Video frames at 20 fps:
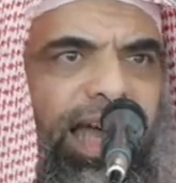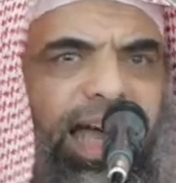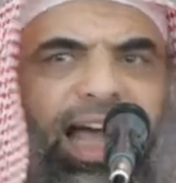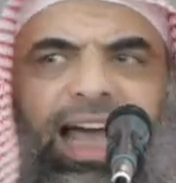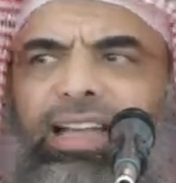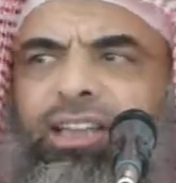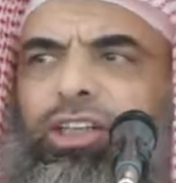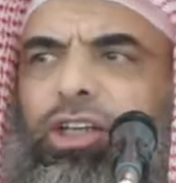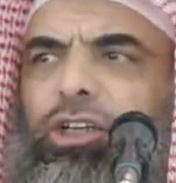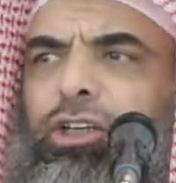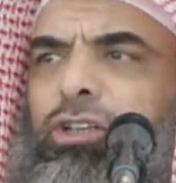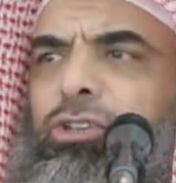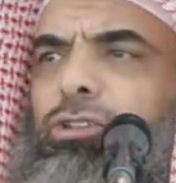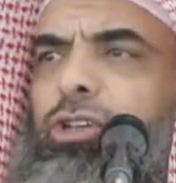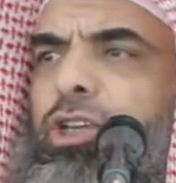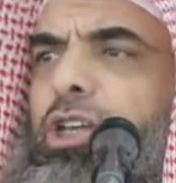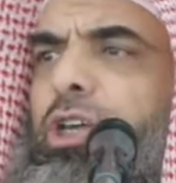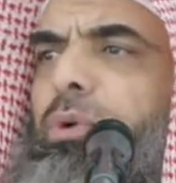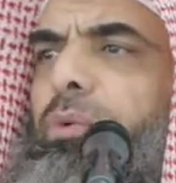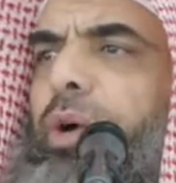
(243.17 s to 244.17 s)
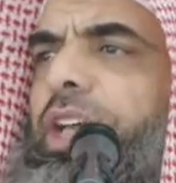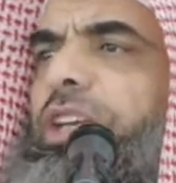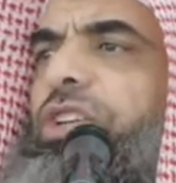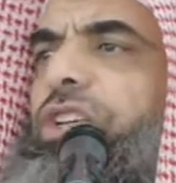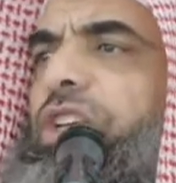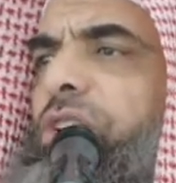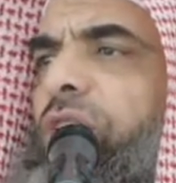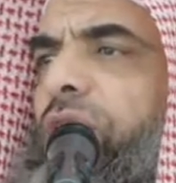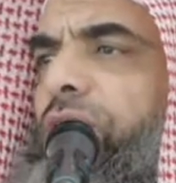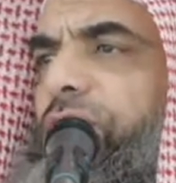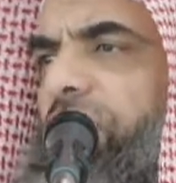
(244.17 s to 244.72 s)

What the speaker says: And the continuation of